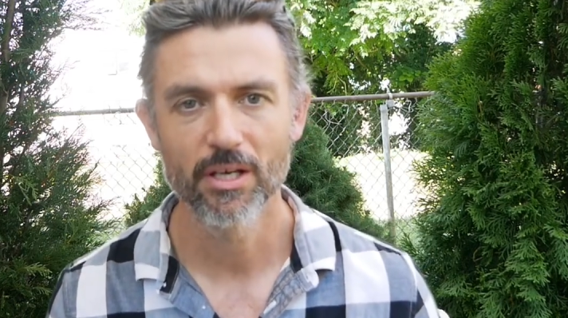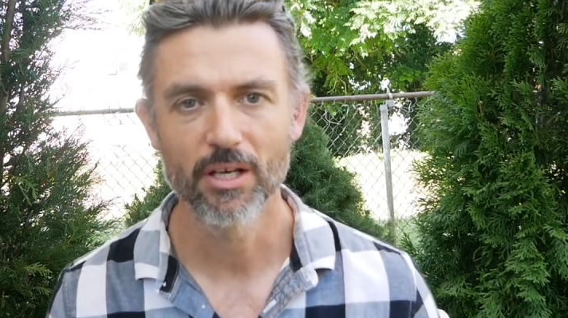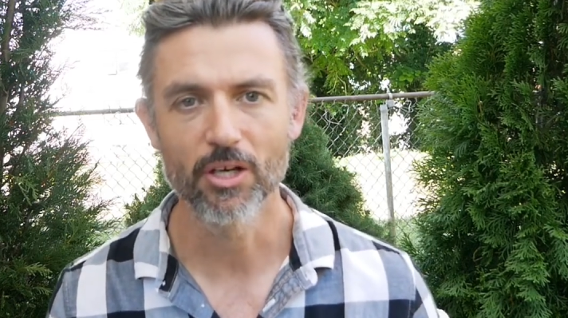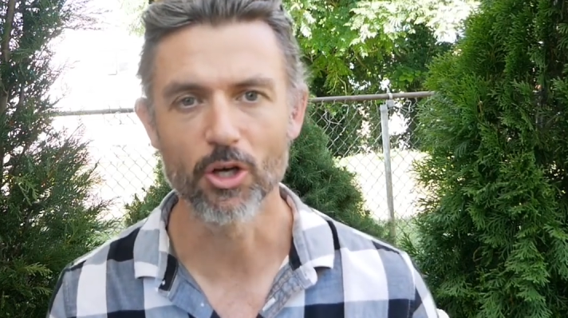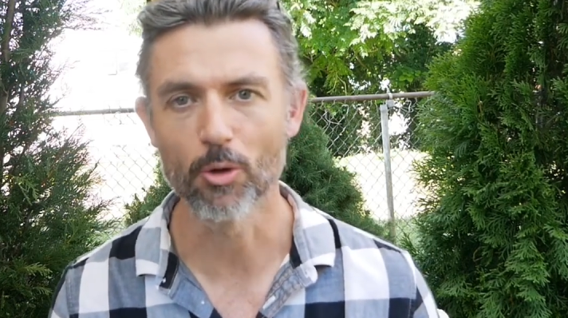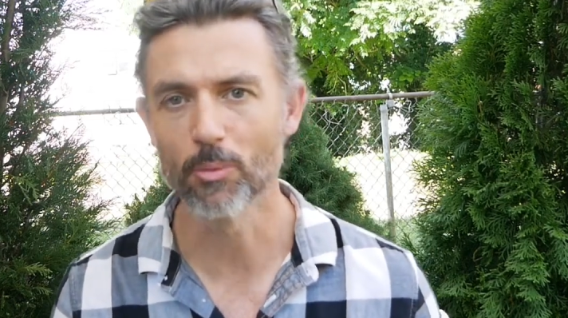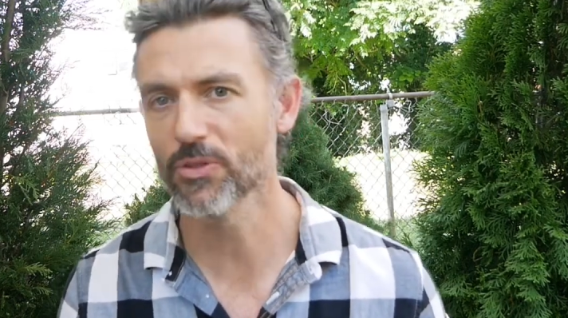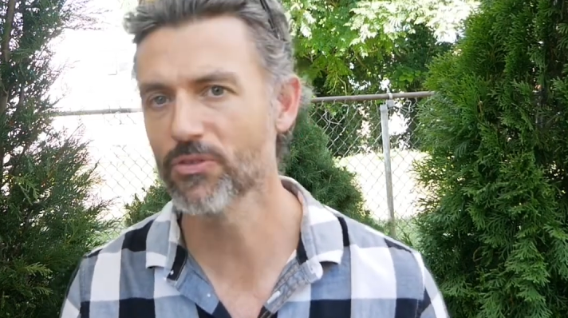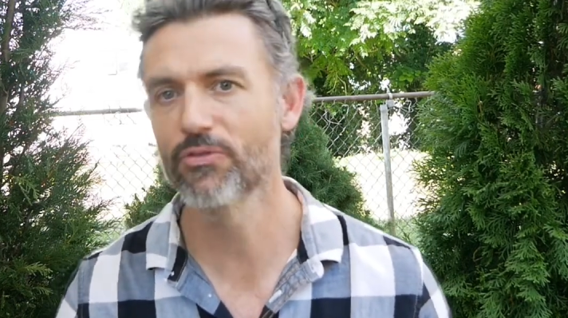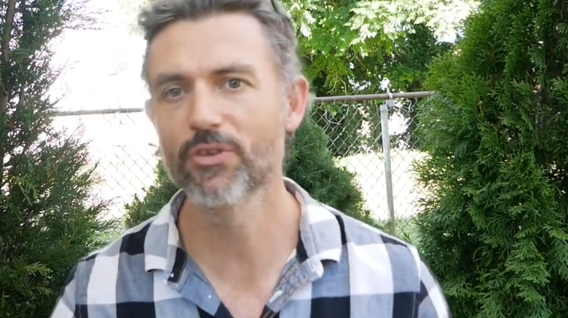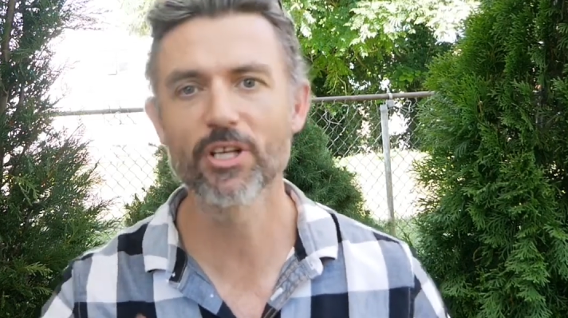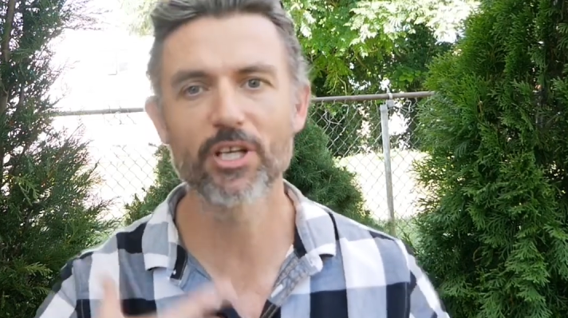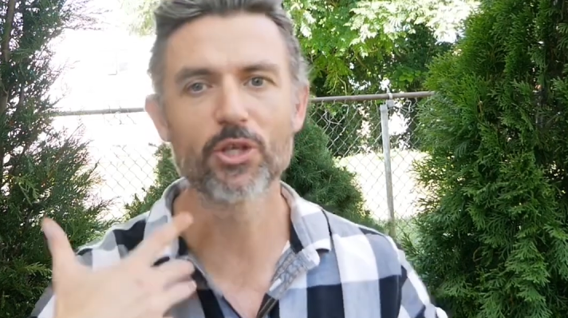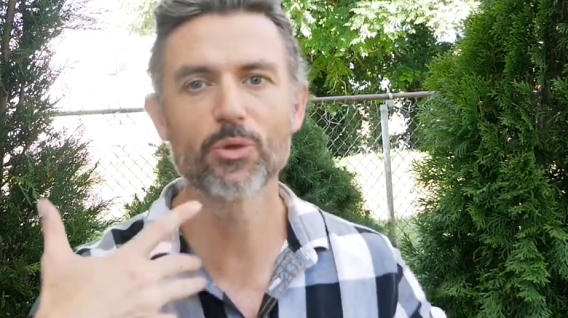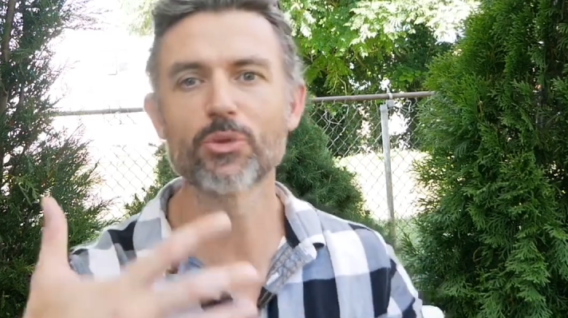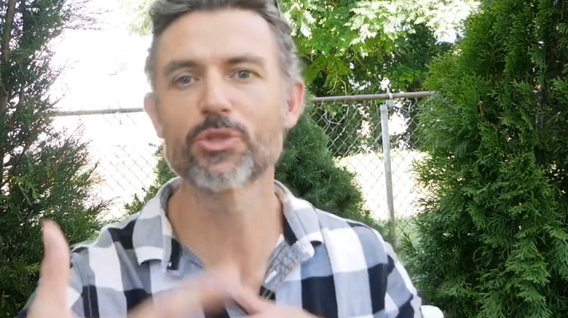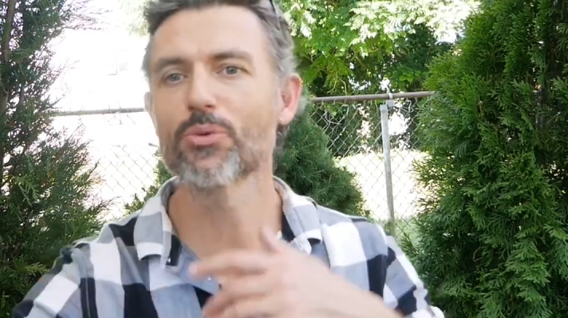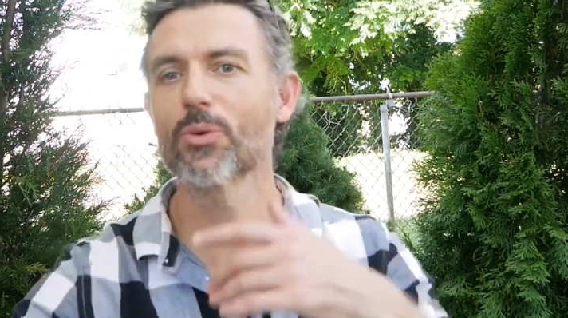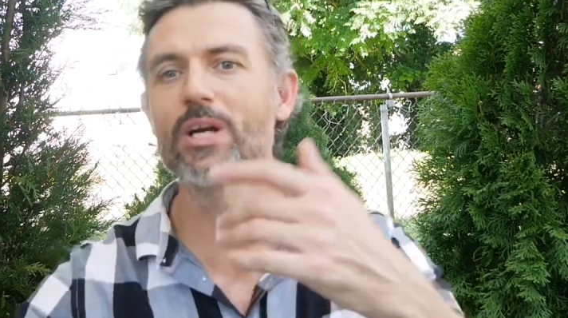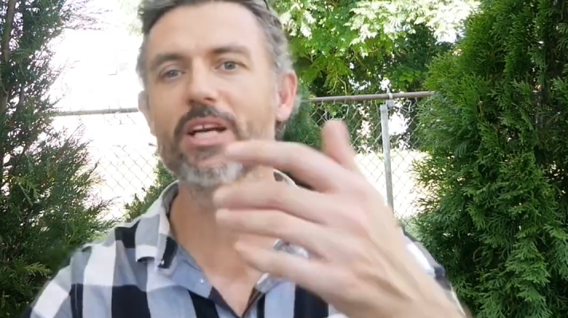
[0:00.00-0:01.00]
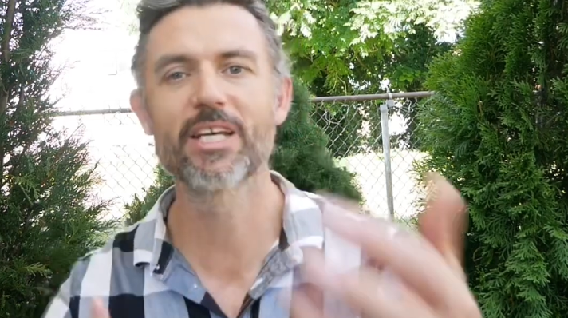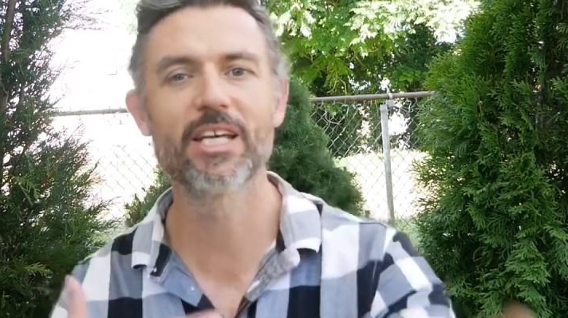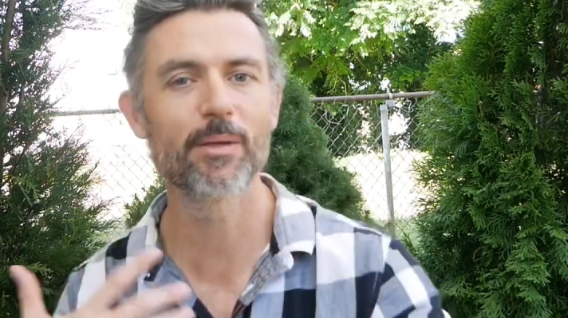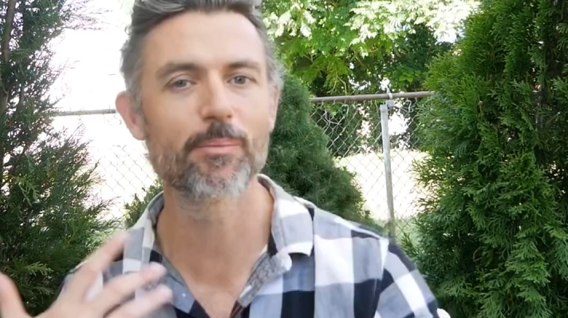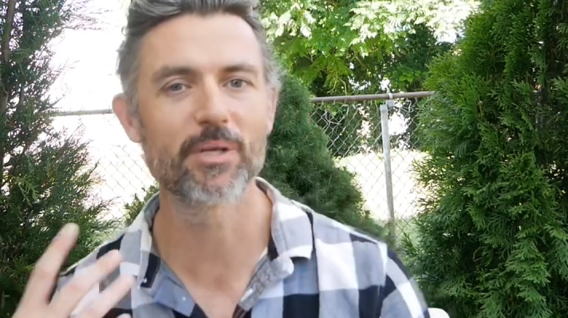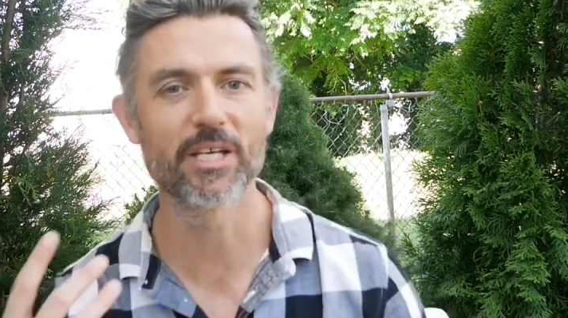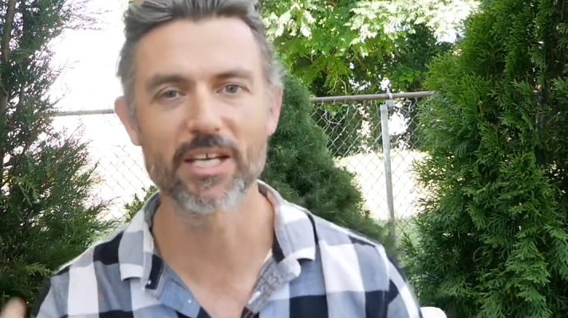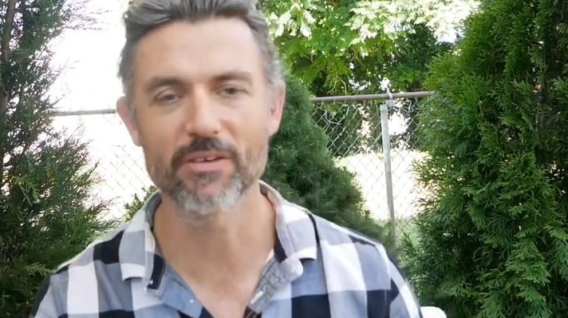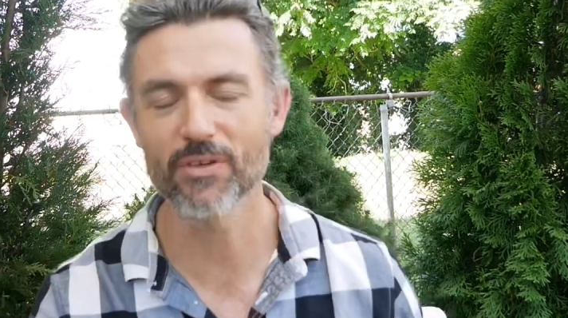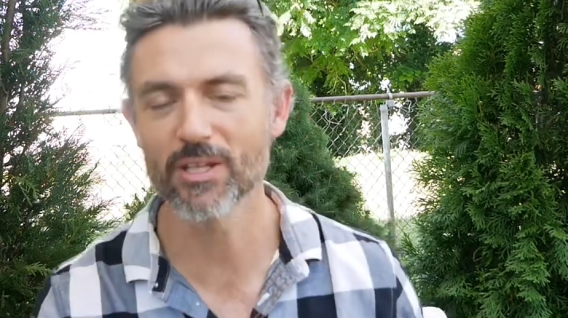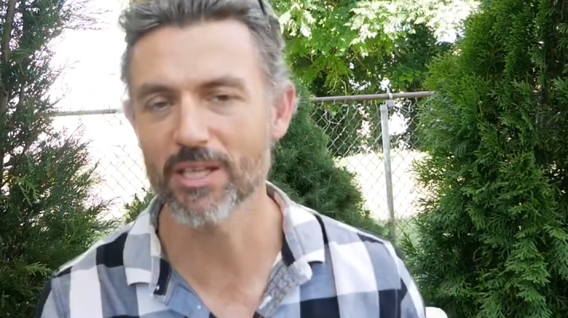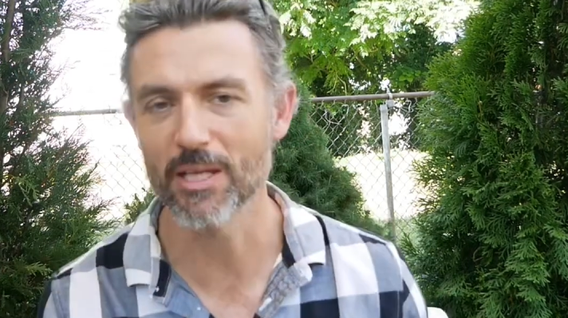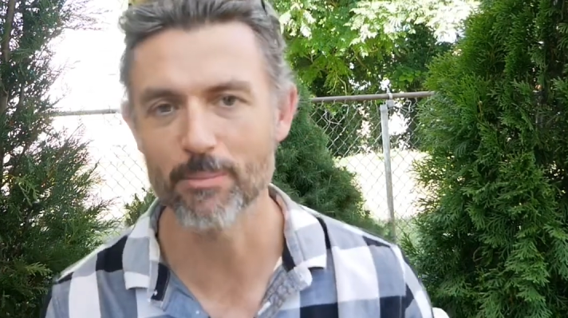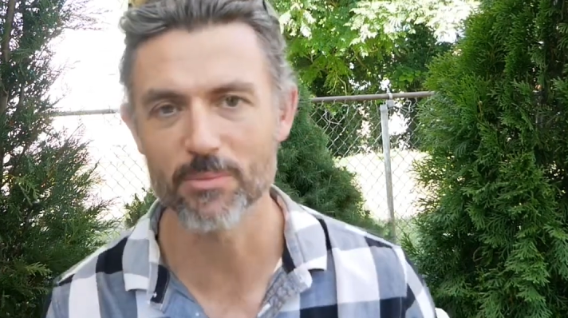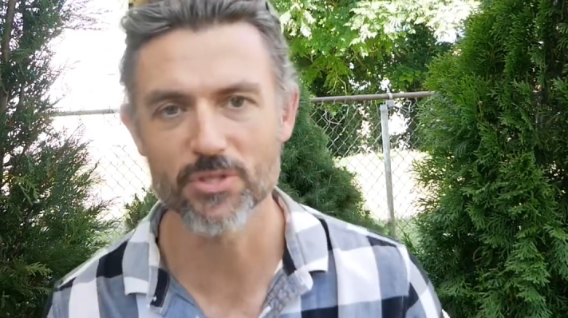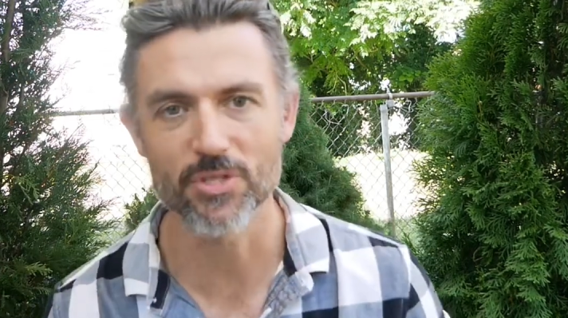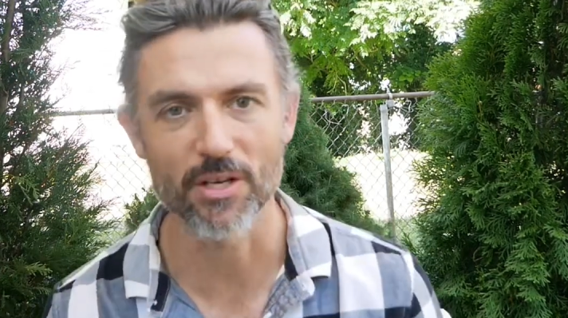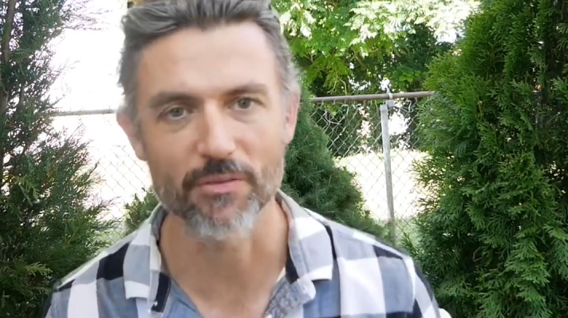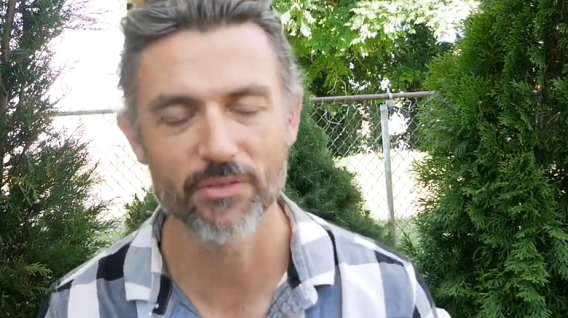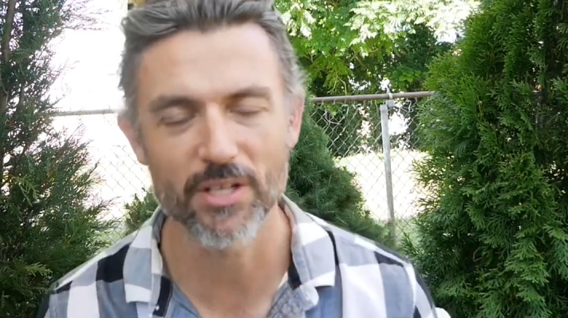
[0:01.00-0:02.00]
They almost feel like you just want to keep giving them
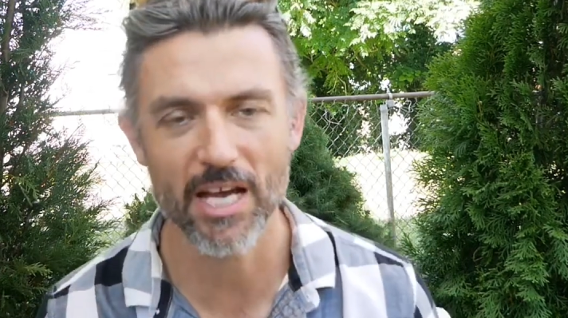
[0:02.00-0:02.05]
stuff.